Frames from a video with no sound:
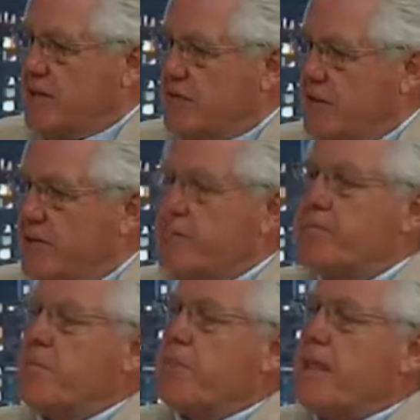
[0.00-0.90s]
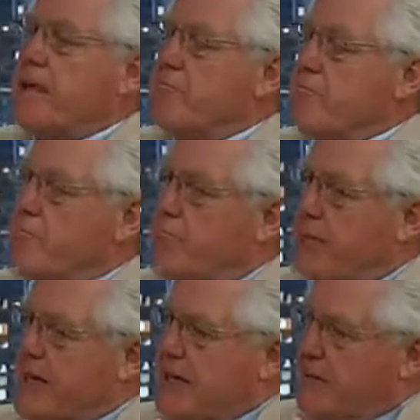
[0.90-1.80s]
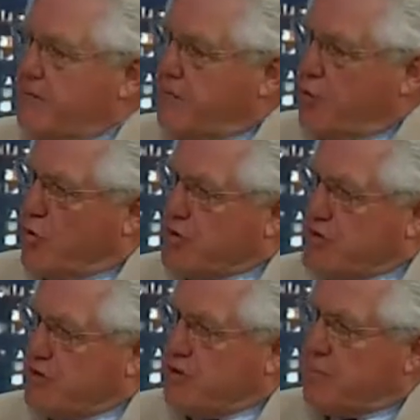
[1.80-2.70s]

country. But focused in